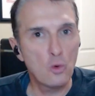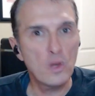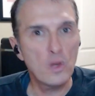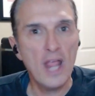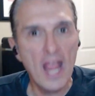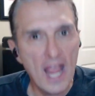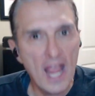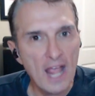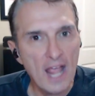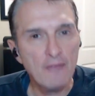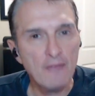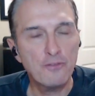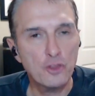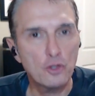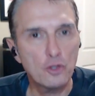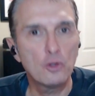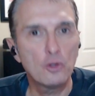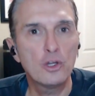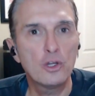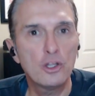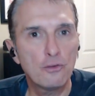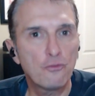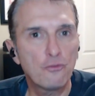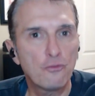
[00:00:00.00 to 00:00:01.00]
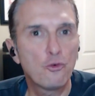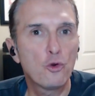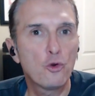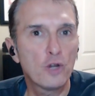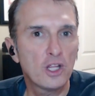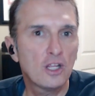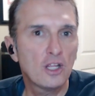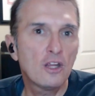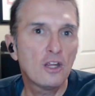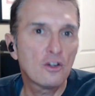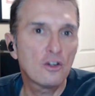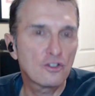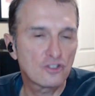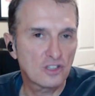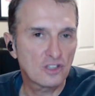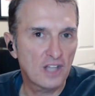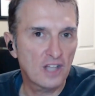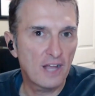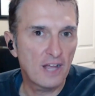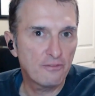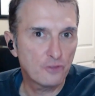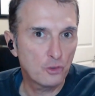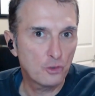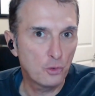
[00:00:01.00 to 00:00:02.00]
don't have 30 or 40
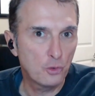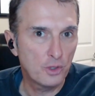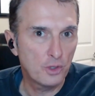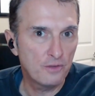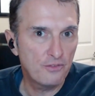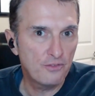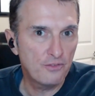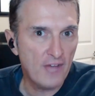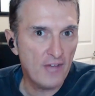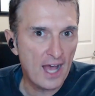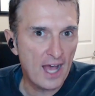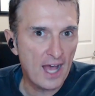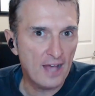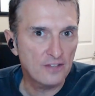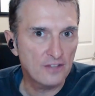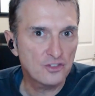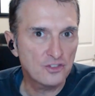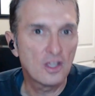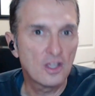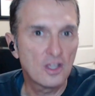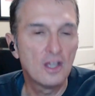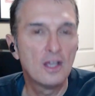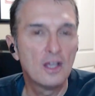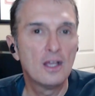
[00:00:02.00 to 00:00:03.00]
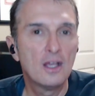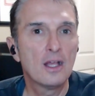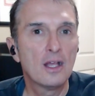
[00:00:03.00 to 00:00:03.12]
years left to invest,